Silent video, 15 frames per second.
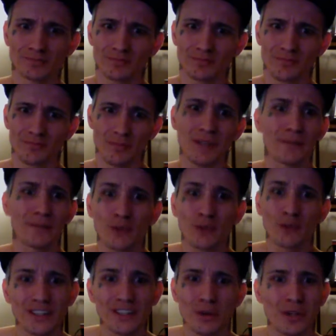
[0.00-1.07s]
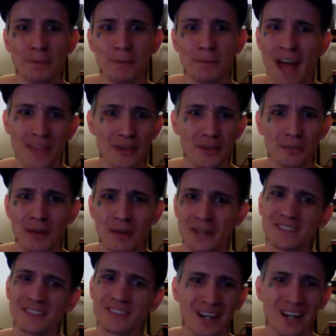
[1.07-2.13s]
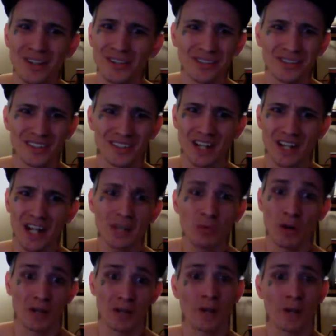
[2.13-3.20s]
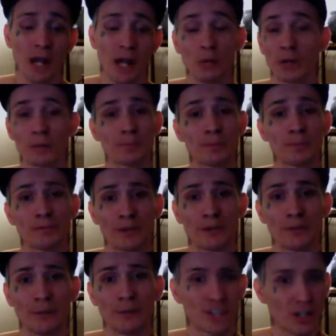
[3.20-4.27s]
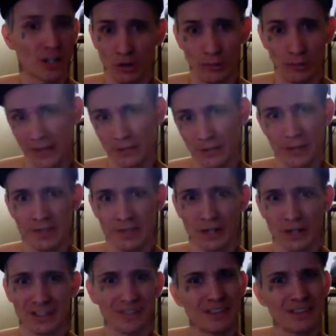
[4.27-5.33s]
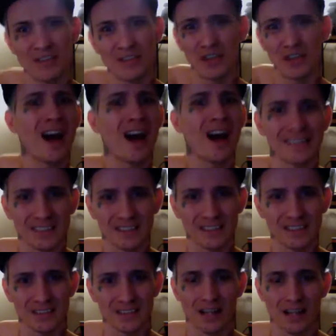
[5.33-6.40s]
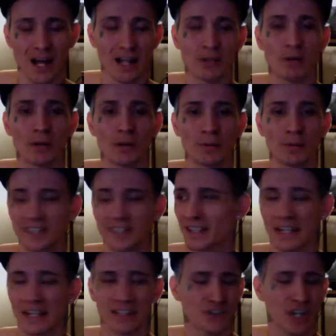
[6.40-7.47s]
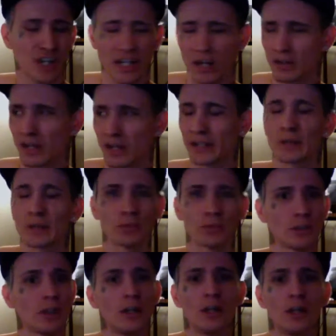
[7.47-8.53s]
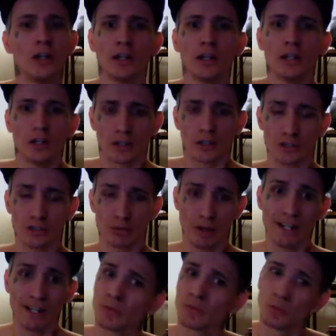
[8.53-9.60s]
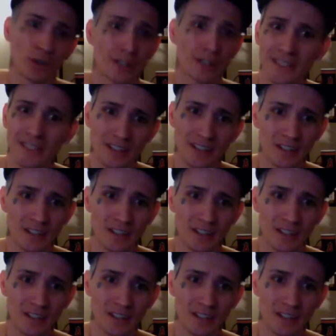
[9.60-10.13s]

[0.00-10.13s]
be afraid to go to the bathroom by themselves. I don't want to be afraid for my child to go to the bathroom by themselves, even if they're not. I don't want to be seen at that checkout line like sweating and worried,